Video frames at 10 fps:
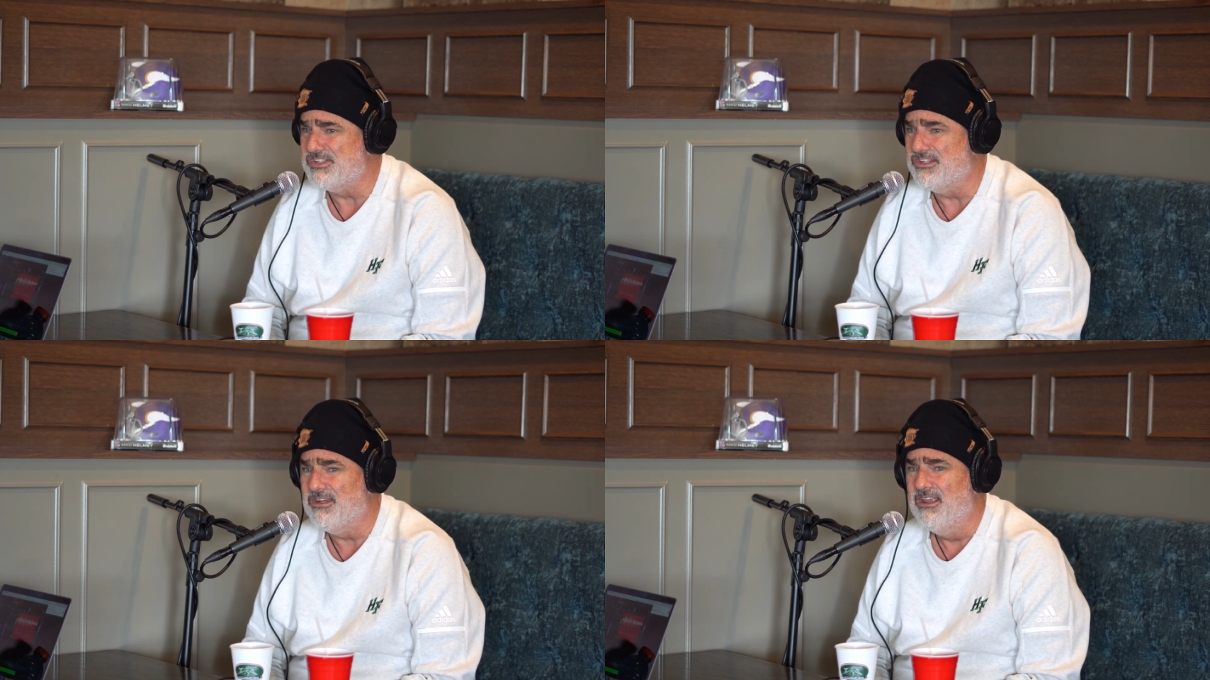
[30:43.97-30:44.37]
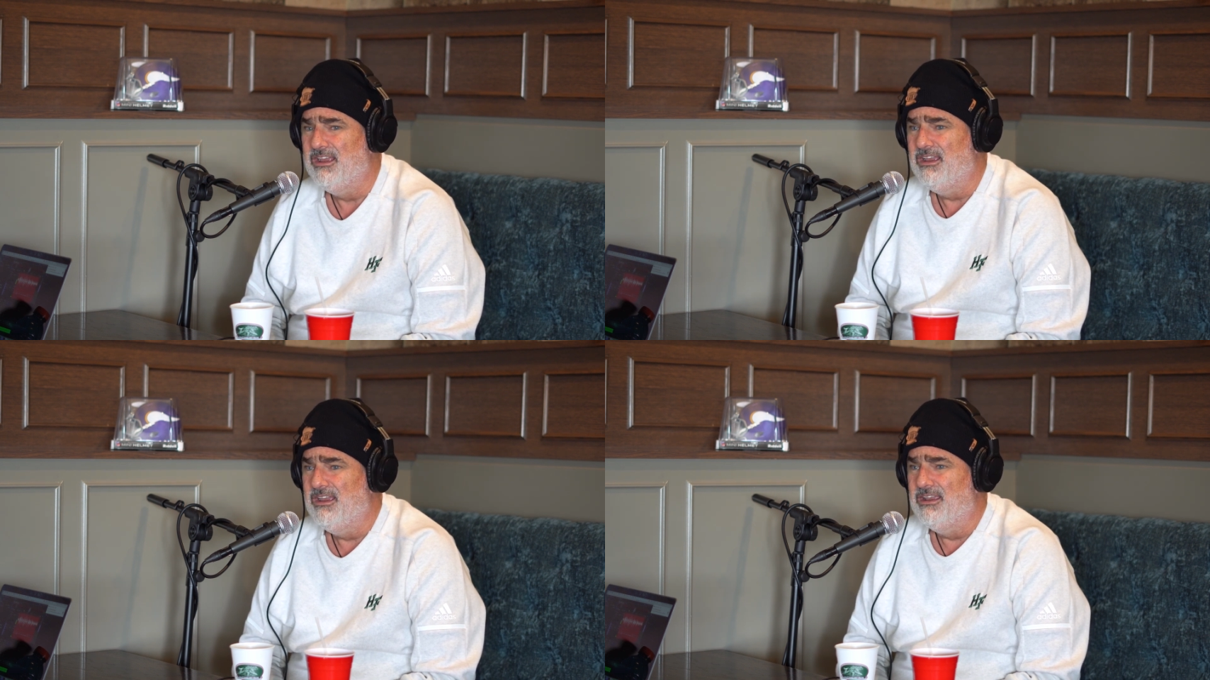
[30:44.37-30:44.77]
And,
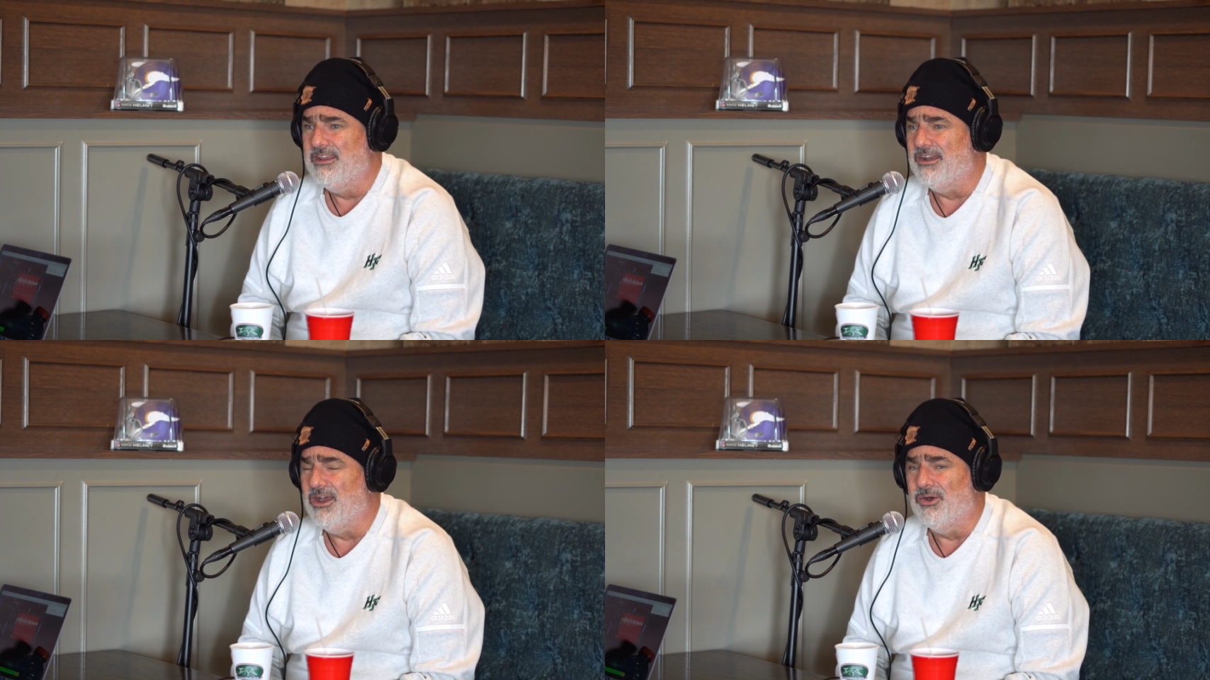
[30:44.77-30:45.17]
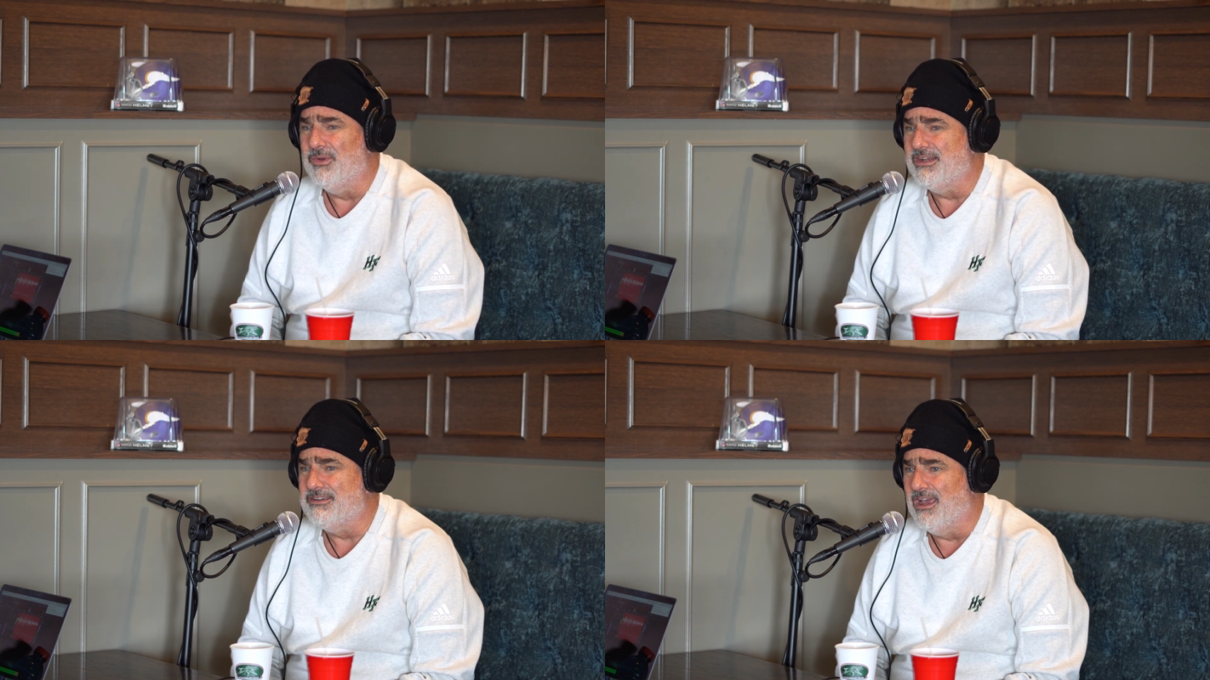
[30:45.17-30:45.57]

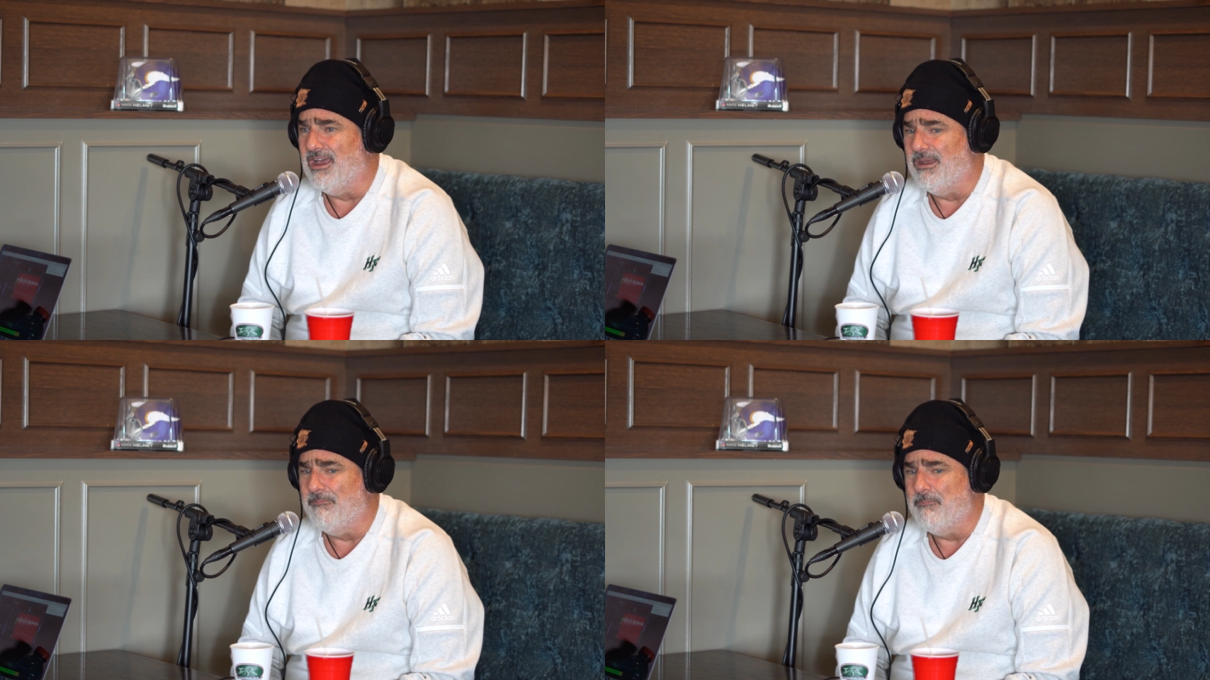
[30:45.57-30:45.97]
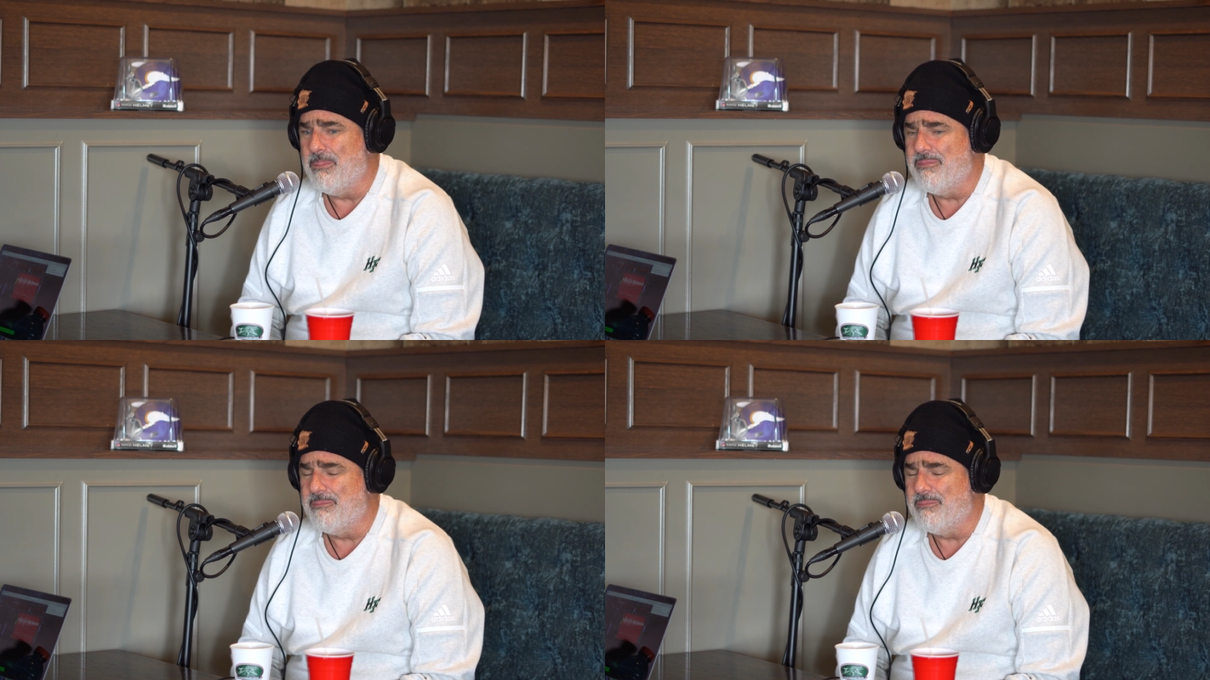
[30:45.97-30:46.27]
God,